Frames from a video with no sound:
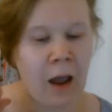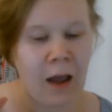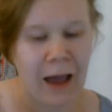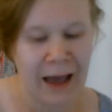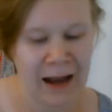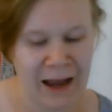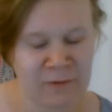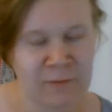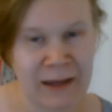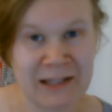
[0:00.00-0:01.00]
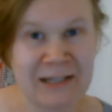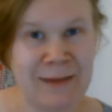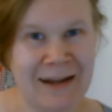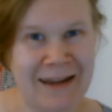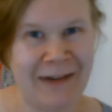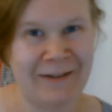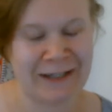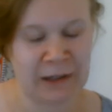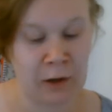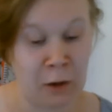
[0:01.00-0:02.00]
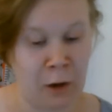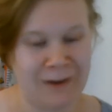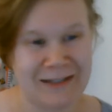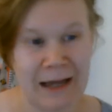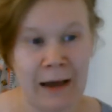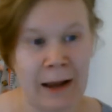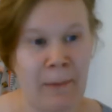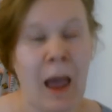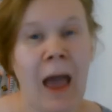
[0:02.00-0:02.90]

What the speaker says: I haven't painted my nails in a long time.